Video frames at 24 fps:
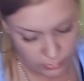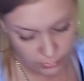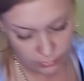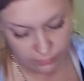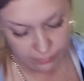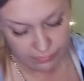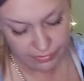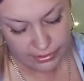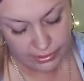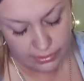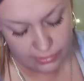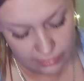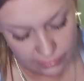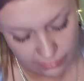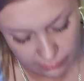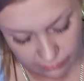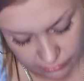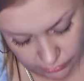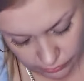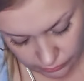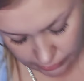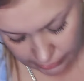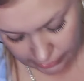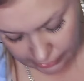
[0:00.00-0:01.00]
moon fell on the
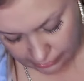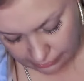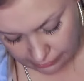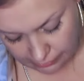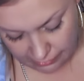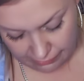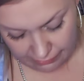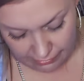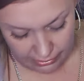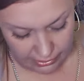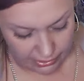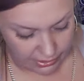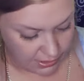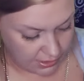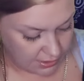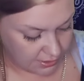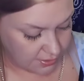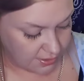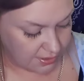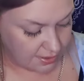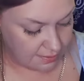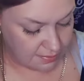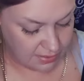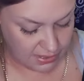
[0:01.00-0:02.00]
floor in the reverse.
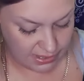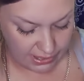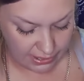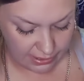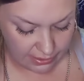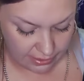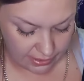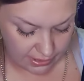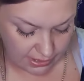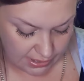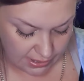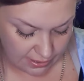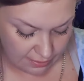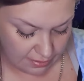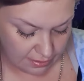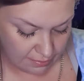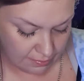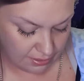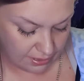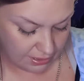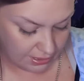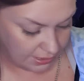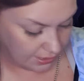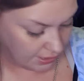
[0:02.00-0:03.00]
So some secrets here
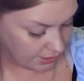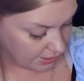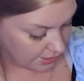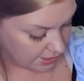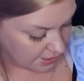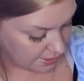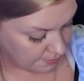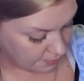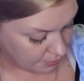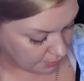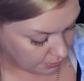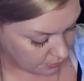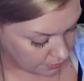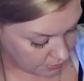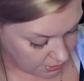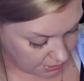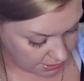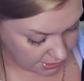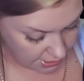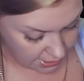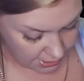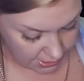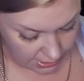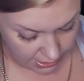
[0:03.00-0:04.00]
may be getting
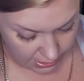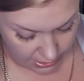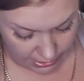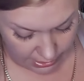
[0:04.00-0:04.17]
exposed